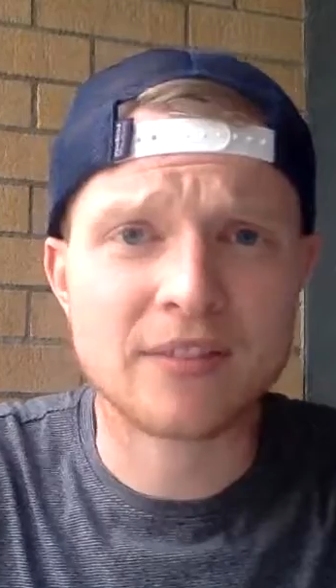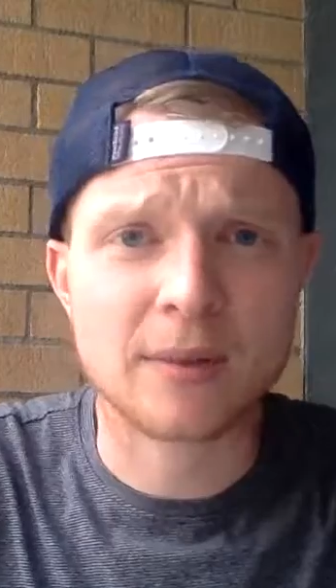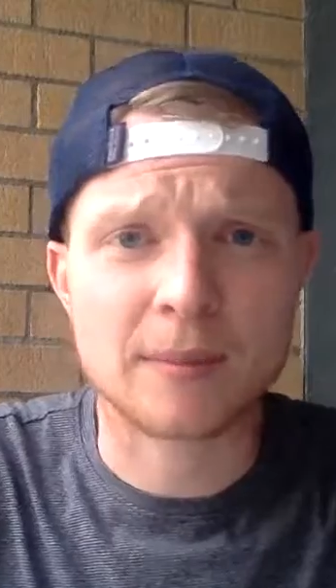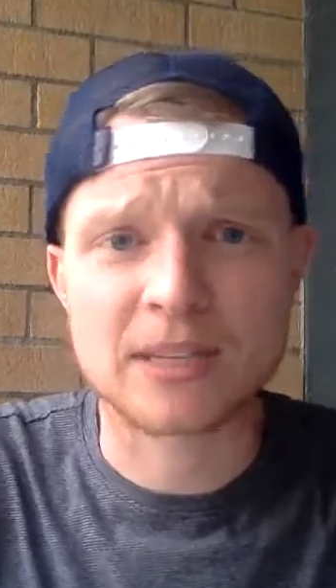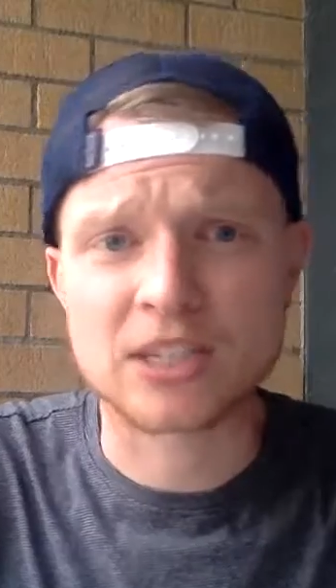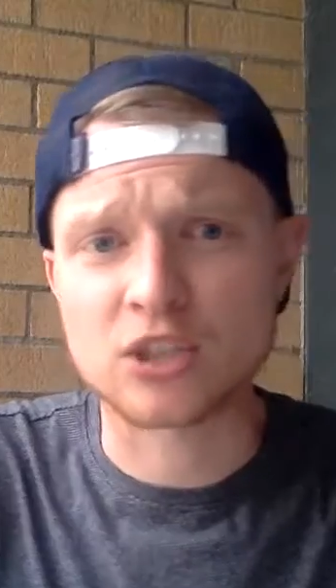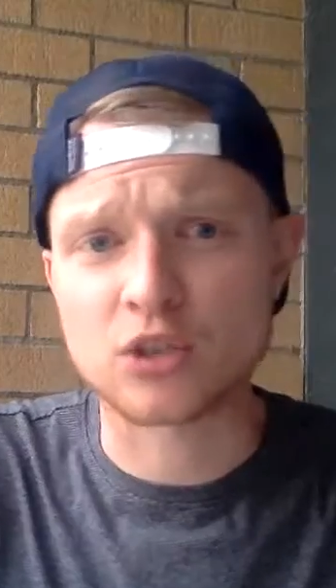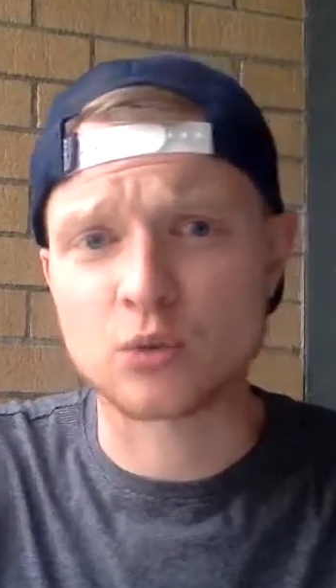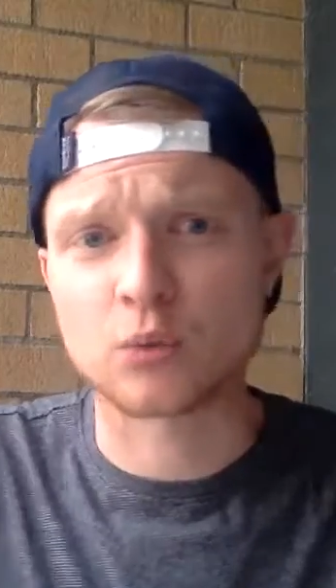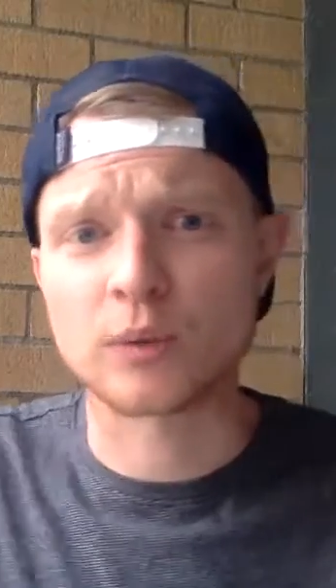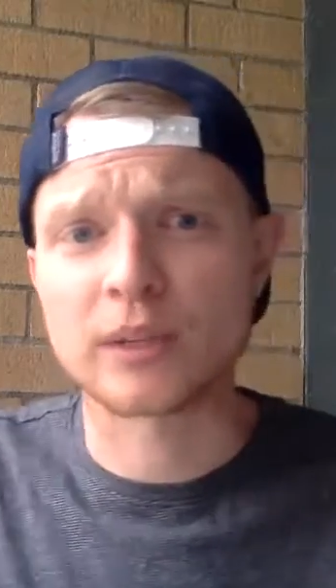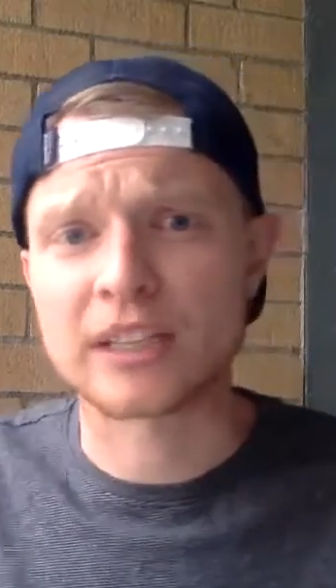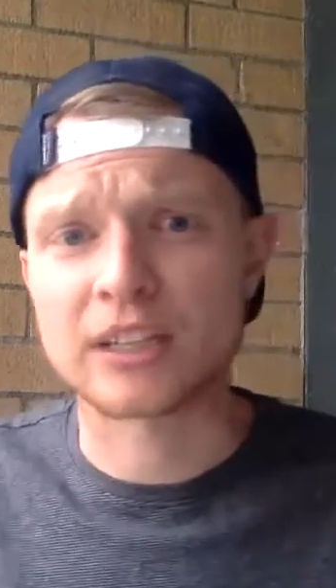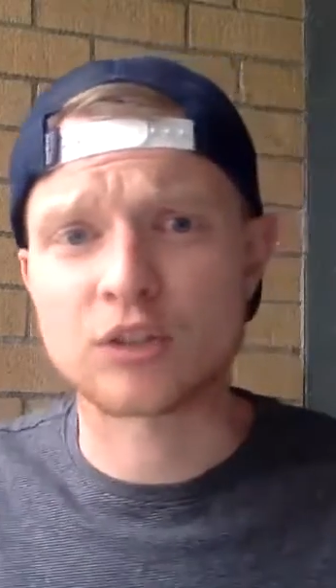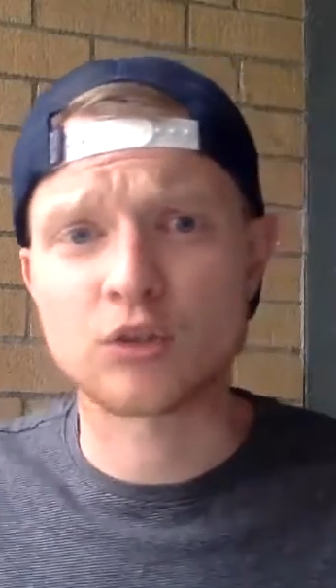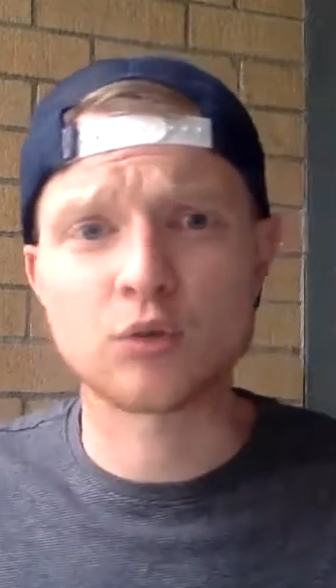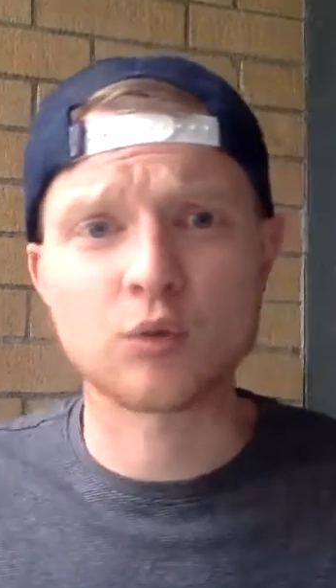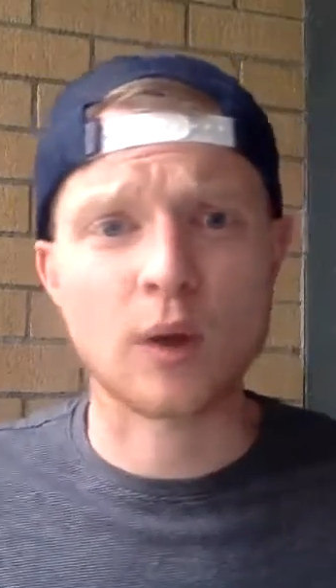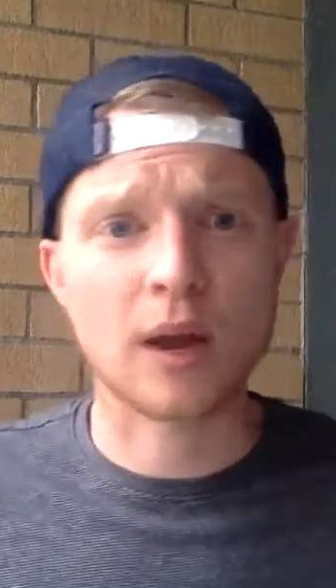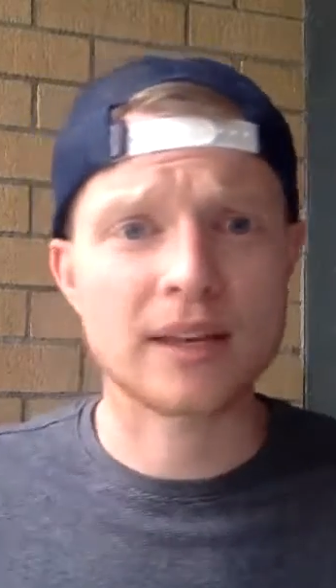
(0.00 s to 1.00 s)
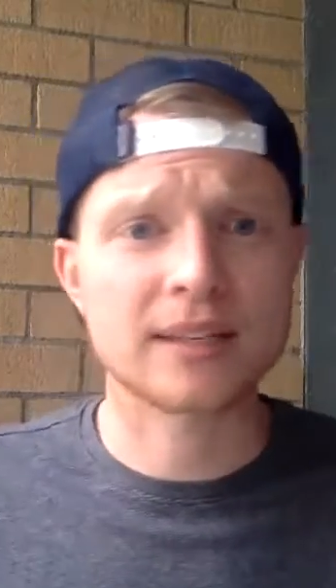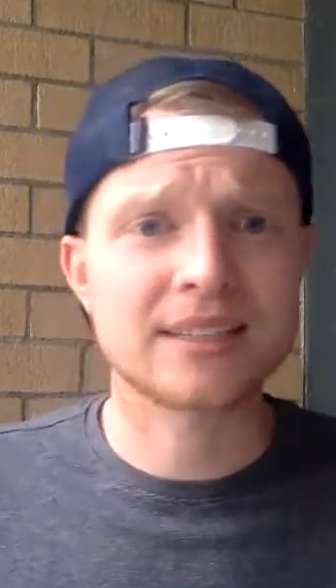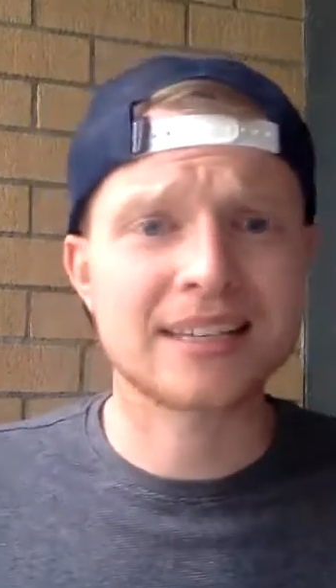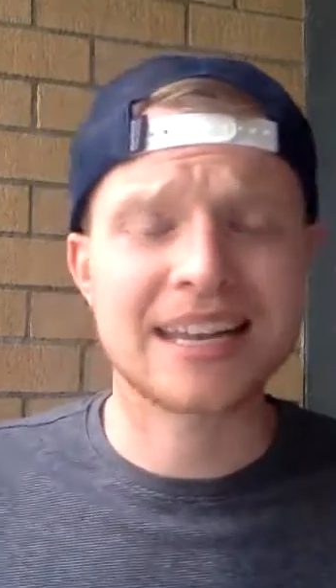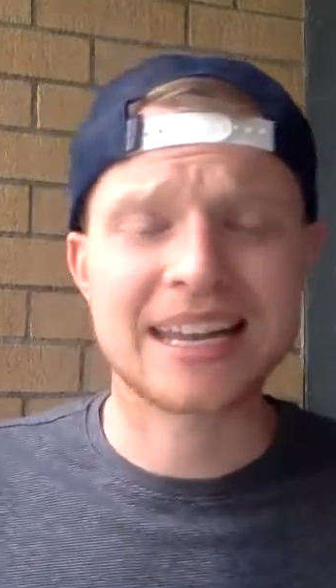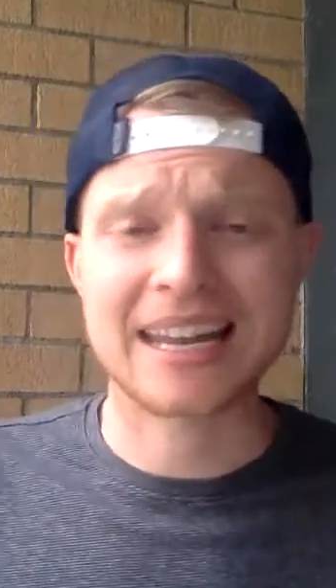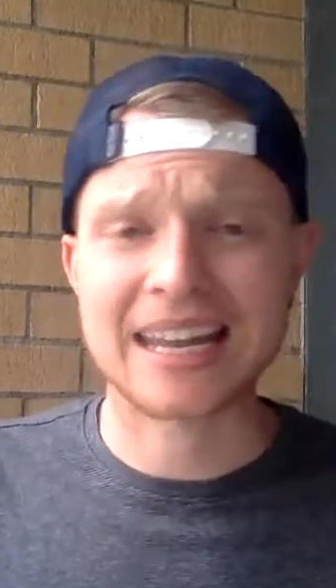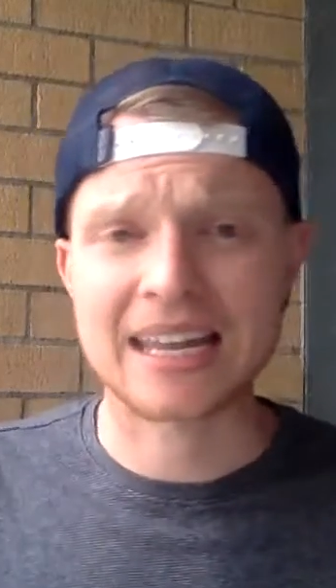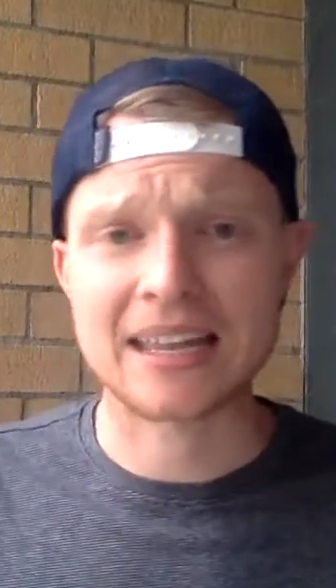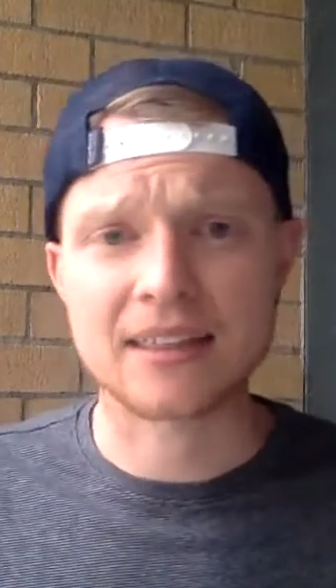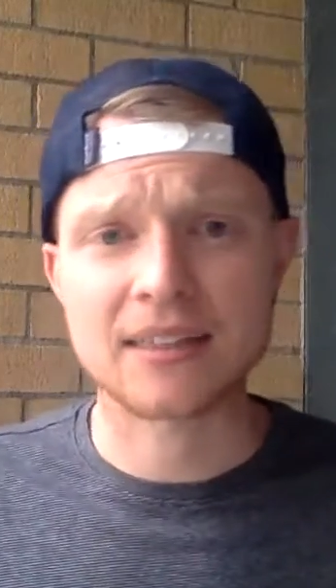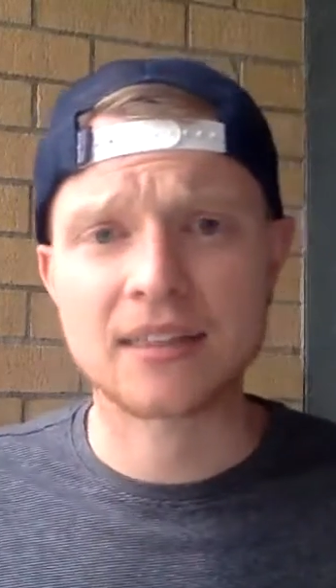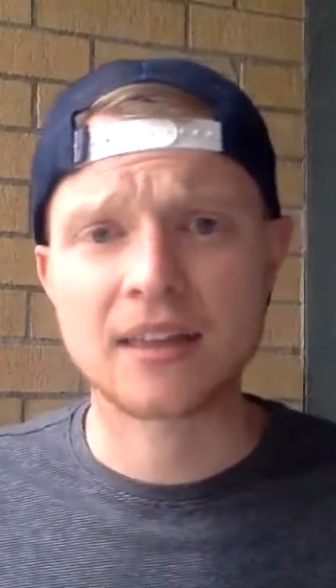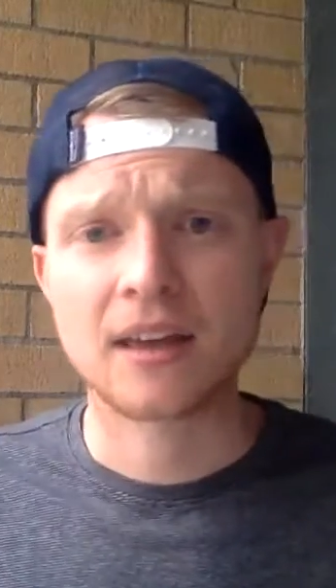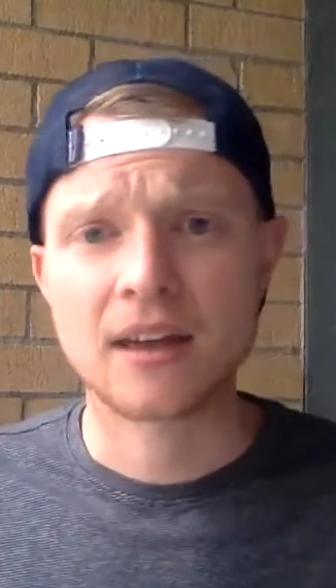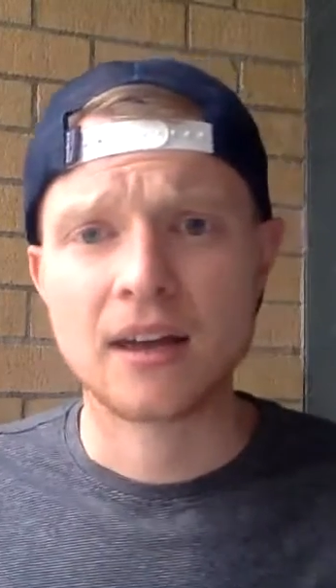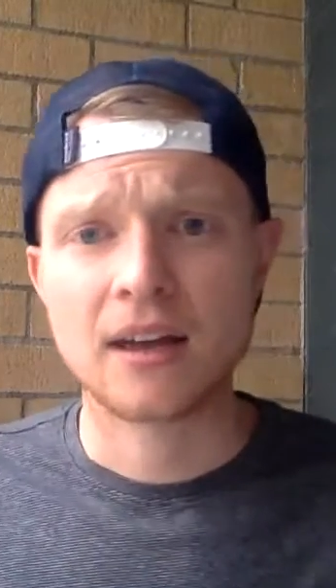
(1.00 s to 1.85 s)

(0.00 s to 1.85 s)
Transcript: I mean, do you really trust Heath,